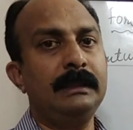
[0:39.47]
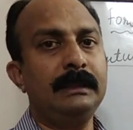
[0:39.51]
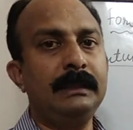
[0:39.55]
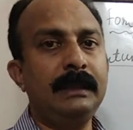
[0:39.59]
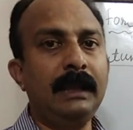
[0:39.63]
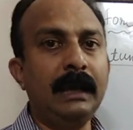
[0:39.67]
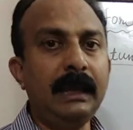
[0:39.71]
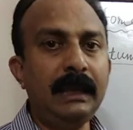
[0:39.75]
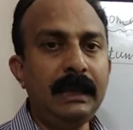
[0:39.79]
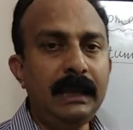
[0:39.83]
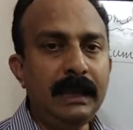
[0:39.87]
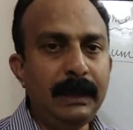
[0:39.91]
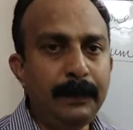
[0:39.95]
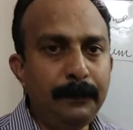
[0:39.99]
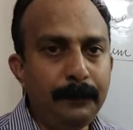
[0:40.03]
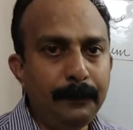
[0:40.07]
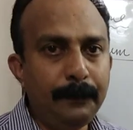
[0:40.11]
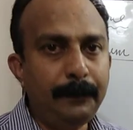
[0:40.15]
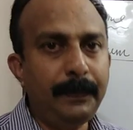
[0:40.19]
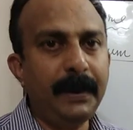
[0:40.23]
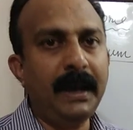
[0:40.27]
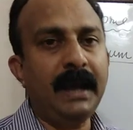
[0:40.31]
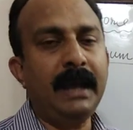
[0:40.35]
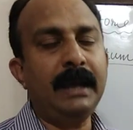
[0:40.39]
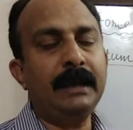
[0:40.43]
The
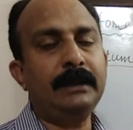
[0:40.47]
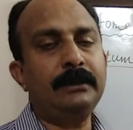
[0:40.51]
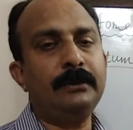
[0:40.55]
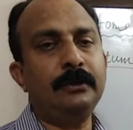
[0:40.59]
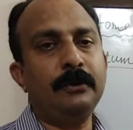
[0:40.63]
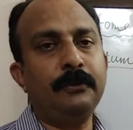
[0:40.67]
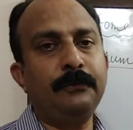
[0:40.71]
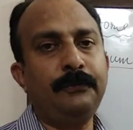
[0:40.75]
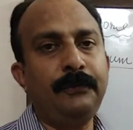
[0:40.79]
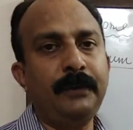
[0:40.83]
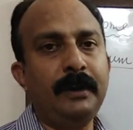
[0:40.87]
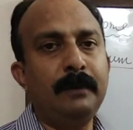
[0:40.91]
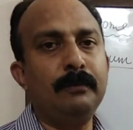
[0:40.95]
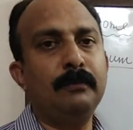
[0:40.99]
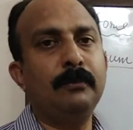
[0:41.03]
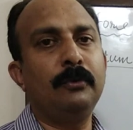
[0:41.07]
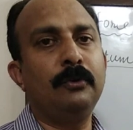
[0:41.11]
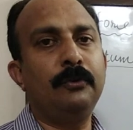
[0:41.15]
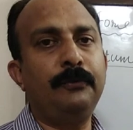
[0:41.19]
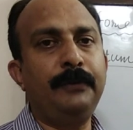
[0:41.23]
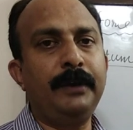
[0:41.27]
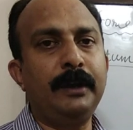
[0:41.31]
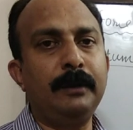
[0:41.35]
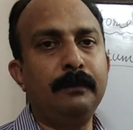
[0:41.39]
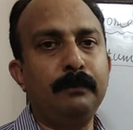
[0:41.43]
impact of a
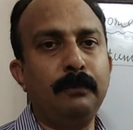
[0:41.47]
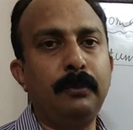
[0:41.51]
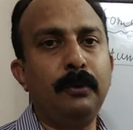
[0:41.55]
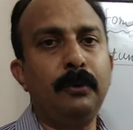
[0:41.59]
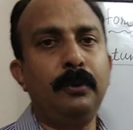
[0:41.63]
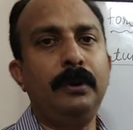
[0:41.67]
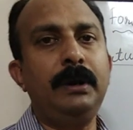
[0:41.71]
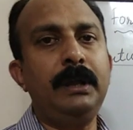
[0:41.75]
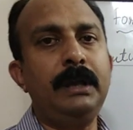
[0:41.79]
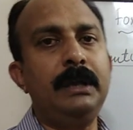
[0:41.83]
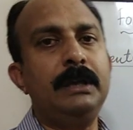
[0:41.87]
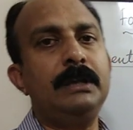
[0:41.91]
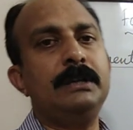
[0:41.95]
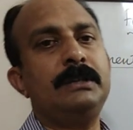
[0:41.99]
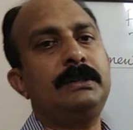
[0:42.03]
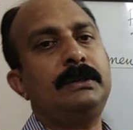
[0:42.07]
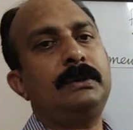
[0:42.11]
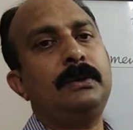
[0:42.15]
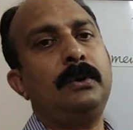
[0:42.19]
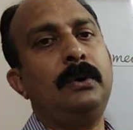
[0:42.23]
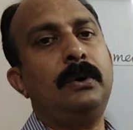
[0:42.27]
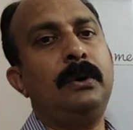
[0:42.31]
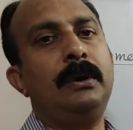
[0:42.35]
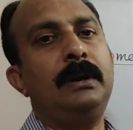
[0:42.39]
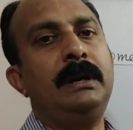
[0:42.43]
moving body is
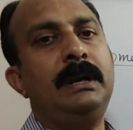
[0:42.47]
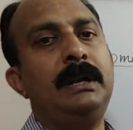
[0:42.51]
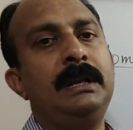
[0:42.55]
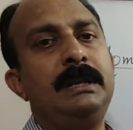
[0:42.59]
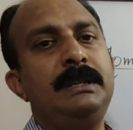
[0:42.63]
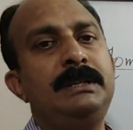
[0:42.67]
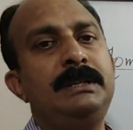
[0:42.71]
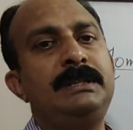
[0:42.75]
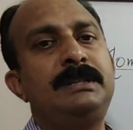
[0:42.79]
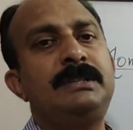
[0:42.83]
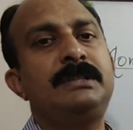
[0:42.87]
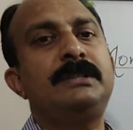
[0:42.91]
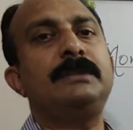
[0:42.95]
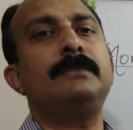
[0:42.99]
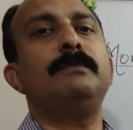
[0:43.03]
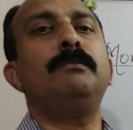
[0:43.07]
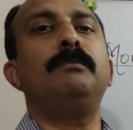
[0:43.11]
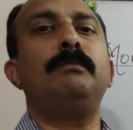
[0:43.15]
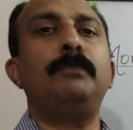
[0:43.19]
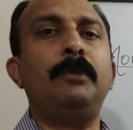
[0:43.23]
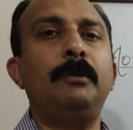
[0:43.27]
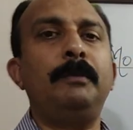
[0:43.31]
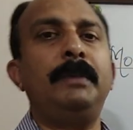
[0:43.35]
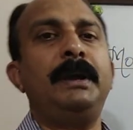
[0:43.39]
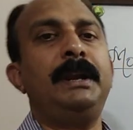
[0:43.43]
called its
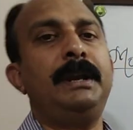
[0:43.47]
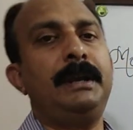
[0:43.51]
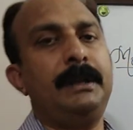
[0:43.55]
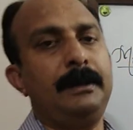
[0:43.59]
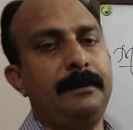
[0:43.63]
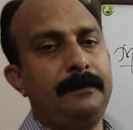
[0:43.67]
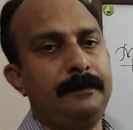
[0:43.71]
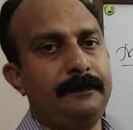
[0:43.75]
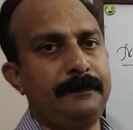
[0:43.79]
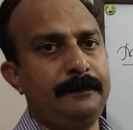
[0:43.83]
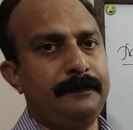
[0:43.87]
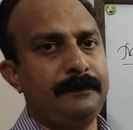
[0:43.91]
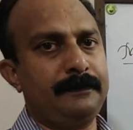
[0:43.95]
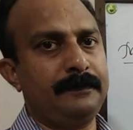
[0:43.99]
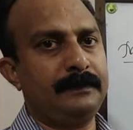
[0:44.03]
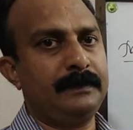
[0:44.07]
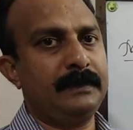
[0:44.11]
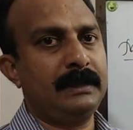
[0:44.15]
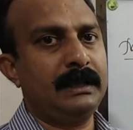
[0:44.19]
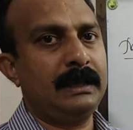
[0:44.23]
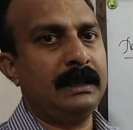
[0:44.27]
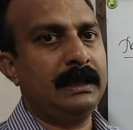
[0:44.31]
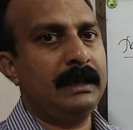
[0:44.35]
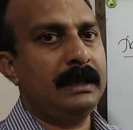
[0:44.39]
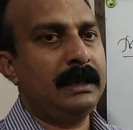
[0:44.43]
momentum.
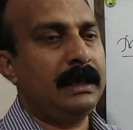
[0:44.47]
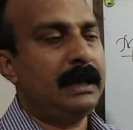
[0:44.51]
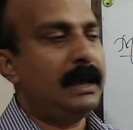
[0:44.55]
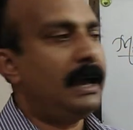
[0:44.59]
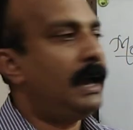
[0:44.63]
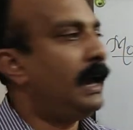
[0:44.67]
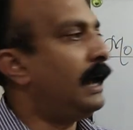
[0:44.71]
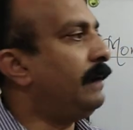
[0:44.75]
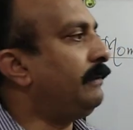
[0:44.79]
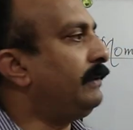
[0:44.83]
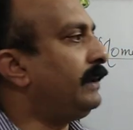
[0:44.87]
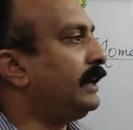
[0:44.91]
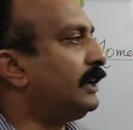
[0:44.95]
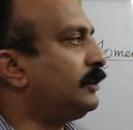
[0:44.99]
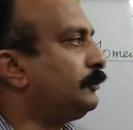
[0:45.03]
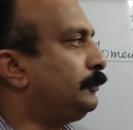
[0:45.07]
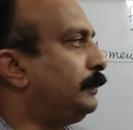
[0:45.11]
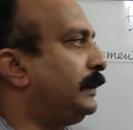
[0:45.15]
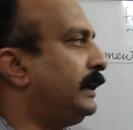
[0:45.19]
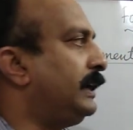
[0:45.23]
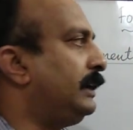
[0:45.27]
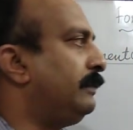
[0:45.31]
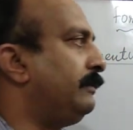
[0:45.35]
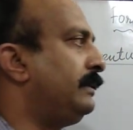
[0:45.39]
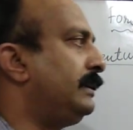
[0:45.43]
I will
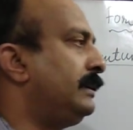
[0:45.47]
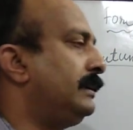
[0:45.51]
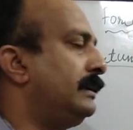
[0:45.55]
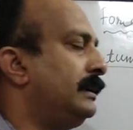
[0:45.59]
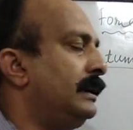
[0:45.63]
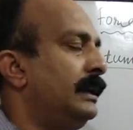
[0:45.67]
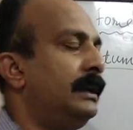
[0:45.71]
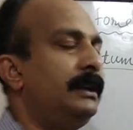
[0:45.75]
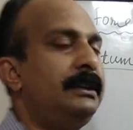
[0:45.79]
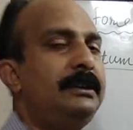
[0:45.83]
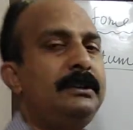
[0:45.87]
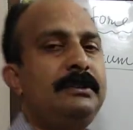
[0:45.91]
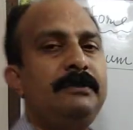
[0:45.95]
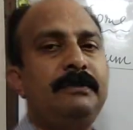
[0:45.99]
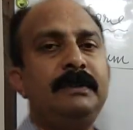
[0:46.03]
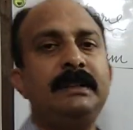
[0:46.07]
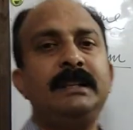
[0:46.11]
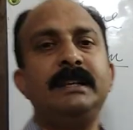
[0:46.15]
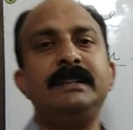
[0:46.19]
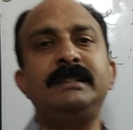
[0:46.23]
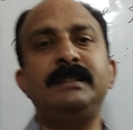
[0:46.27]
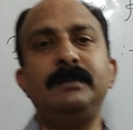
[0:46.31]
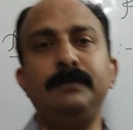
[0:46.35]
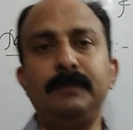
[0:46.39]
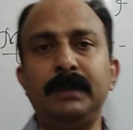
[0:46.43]
explain it with
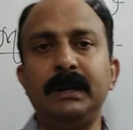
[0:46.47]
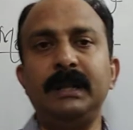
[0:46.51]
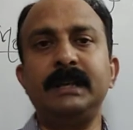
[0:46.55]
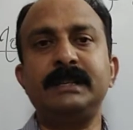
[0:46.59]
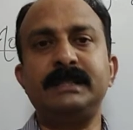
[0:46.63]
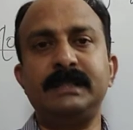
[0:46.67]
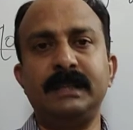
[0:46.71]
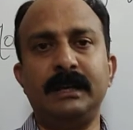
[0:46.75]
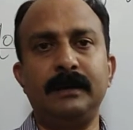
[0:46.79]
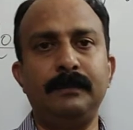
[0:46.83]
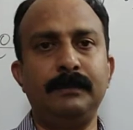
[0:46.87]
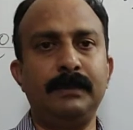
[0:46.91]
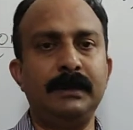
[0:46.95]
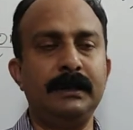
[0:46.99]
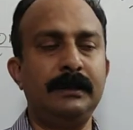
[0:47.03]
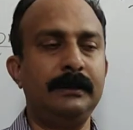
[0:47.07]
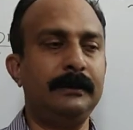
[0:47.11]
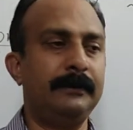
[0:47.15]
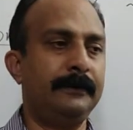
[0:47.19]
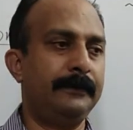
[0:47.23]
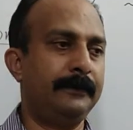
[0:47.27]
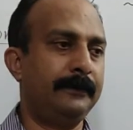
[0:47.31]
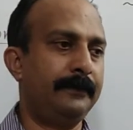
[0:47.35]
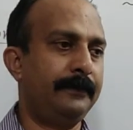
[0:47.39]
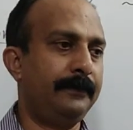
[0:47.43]
a simple
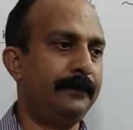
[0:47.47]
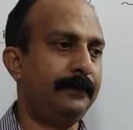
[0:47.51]
example.